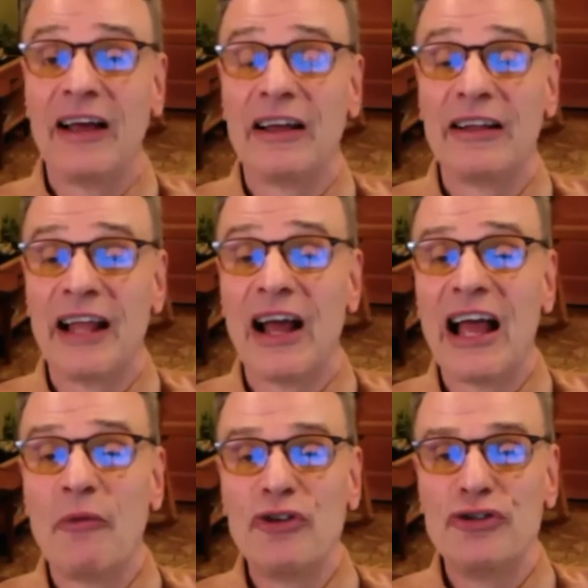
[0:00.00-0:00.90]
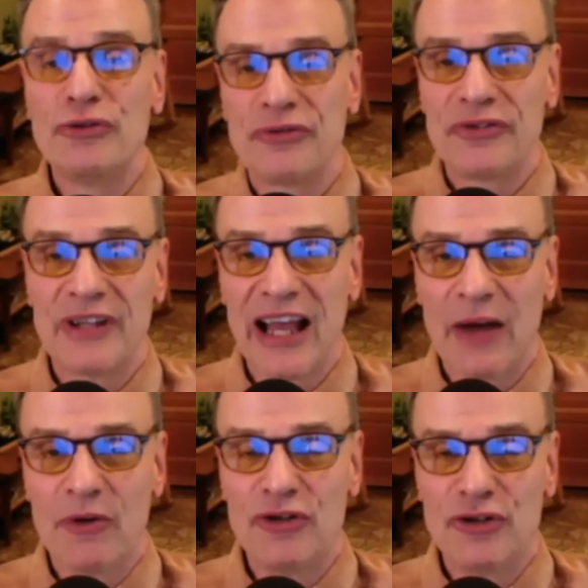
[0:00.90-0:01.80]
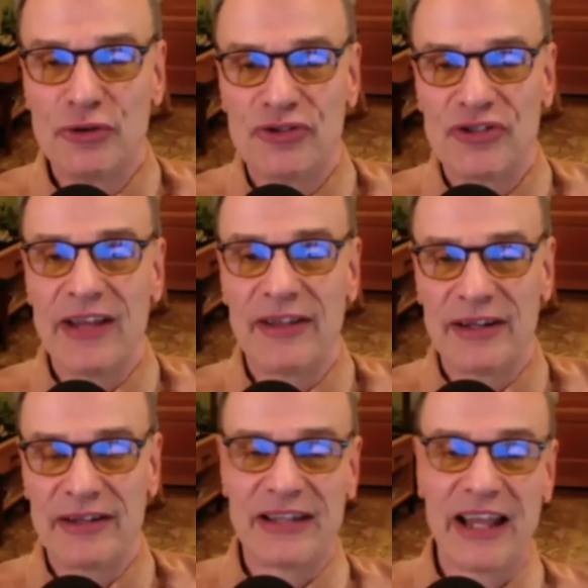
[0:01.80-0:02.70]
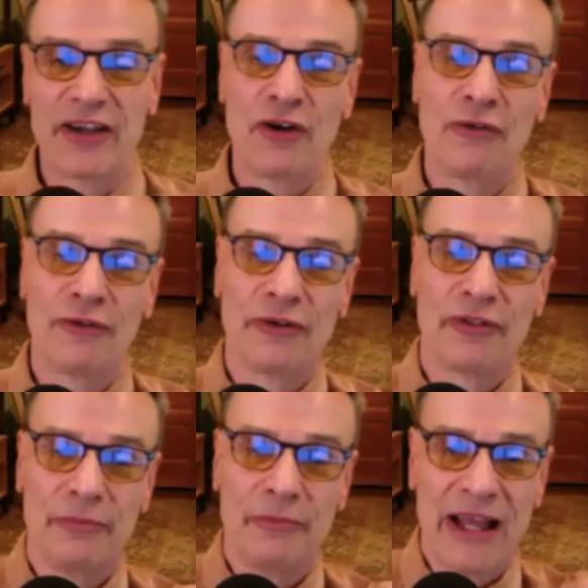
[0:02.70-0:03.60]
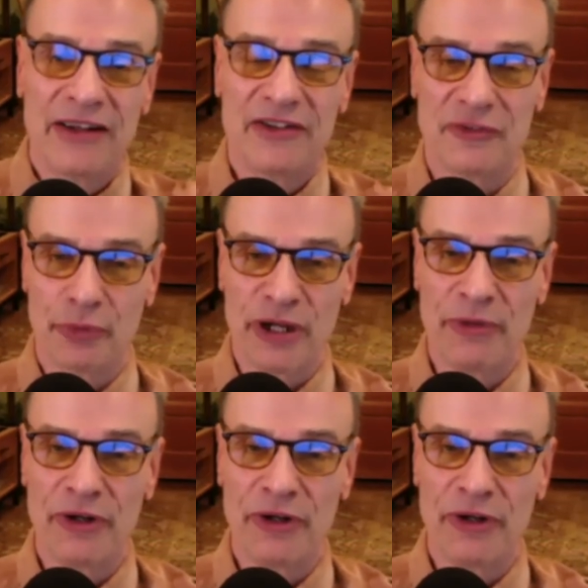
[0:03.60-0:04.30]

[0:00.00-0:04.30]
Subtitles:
now, how would you say that it's taken over, the madness of pre-modernity?